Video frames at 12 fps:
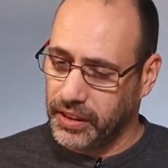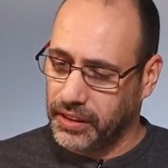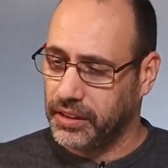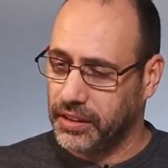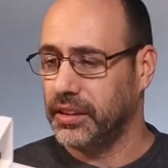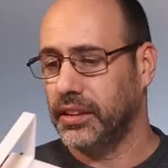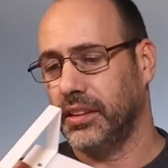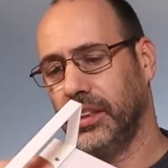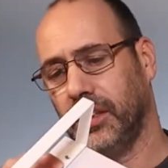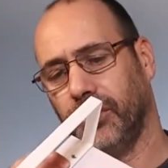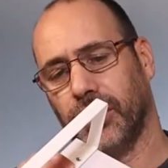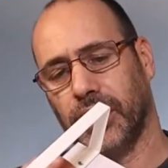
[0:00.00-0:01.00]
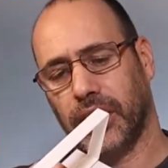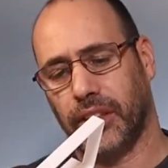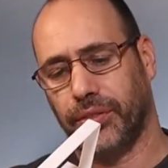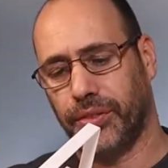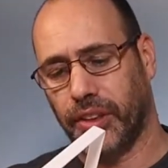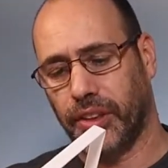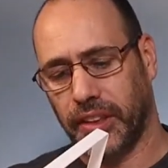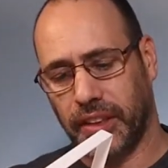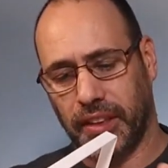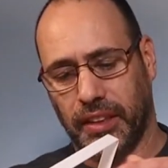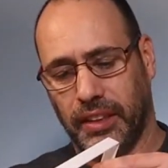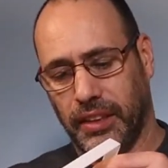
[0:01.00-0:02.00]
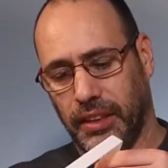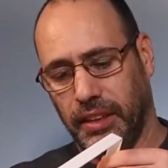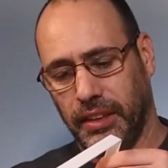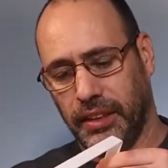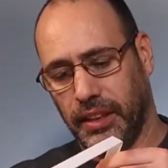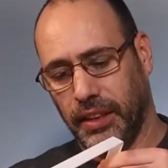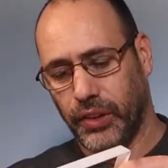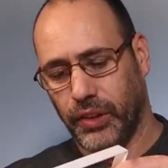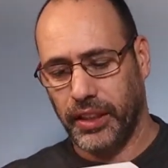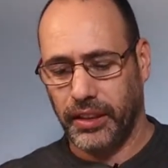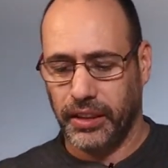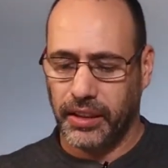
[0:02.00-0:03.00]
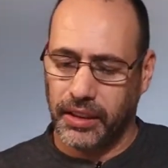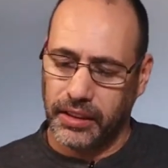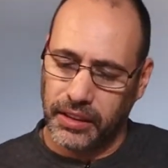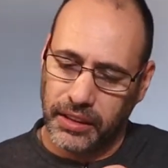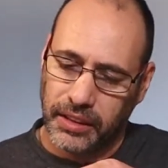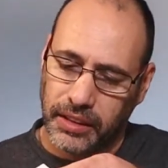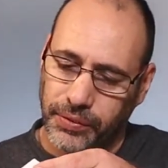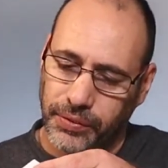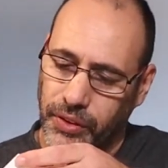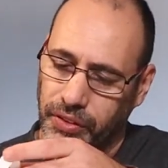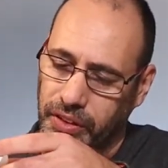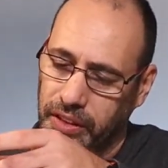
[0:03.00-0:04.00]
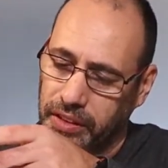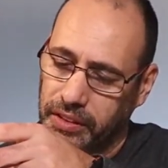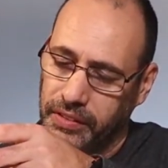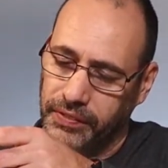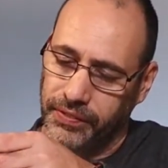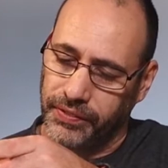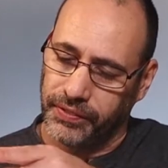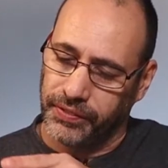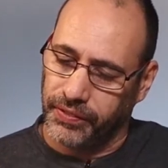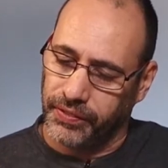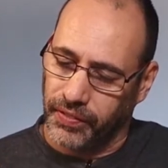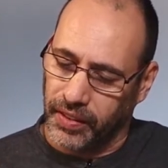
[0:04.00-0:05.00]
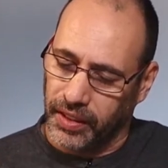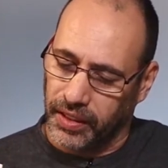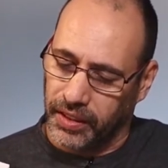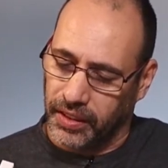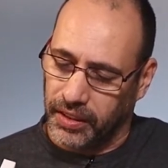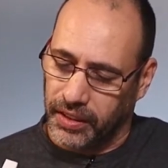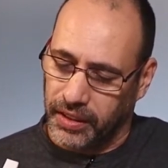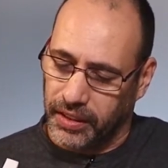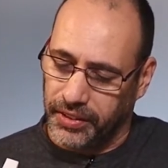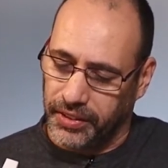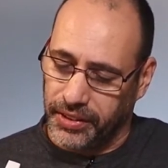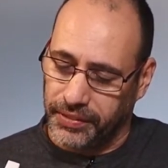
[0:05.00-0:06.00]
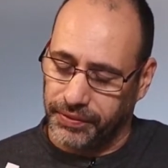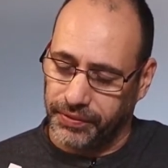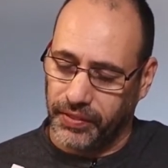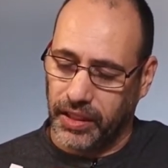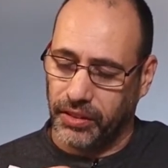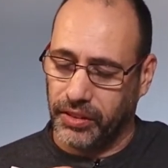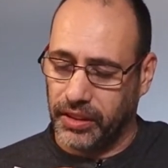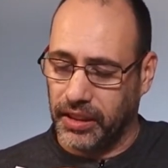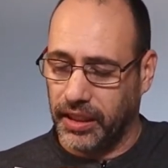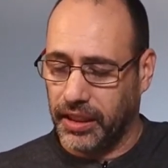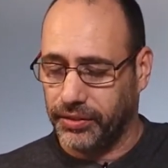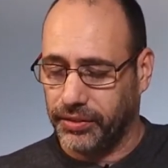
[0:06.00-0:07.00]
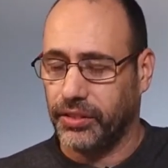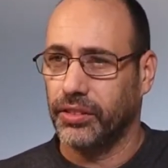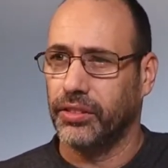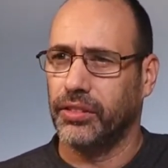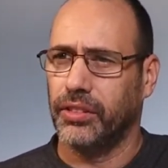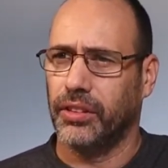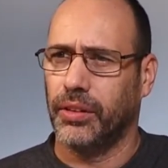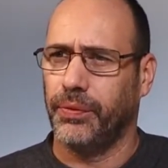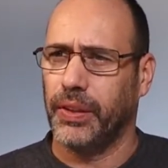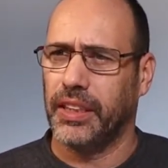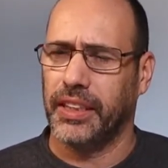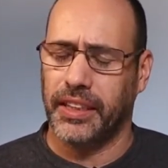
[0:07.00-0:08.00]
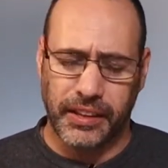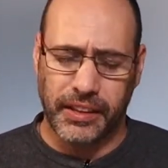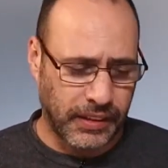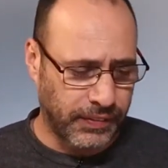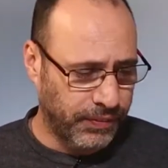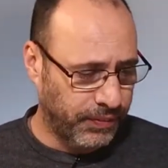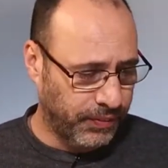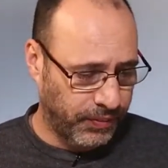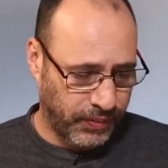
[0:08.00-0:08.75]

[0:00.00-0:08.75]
It was forced in some way and it is broken. Yeah, I will have to open a case.